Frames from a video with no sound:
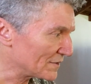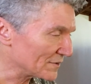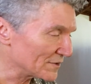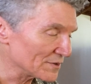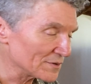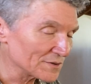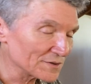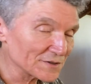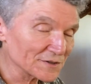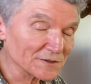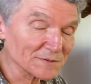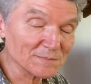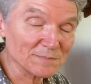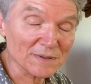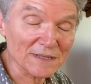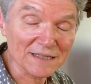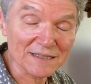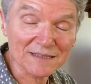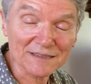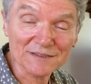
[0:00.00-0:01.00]
you could just
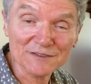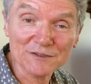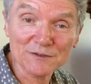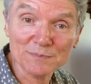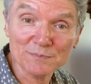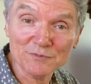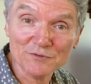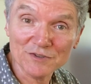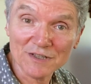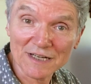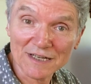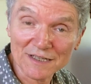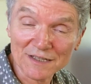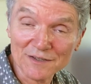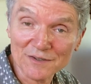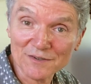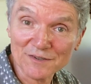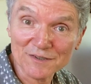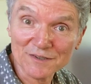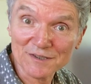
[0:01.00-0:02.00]
pick a sprig
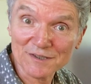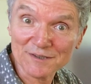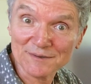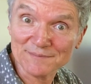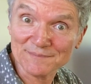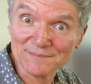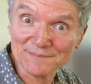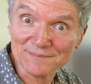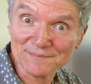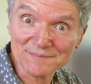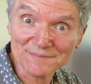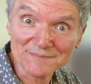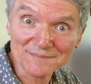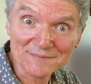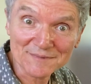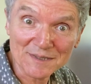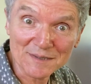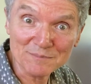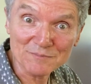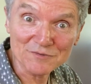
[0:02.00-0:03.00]
or
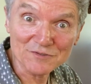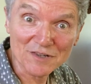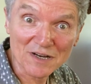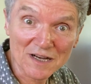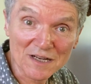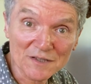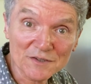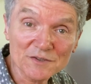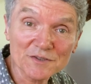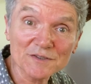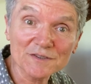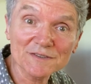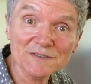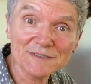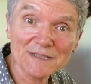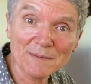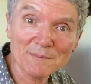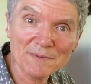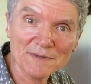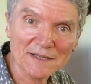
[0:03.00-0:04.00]
a branch or
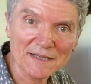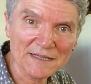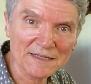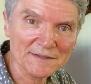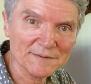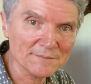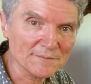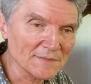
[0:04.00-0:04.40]
something.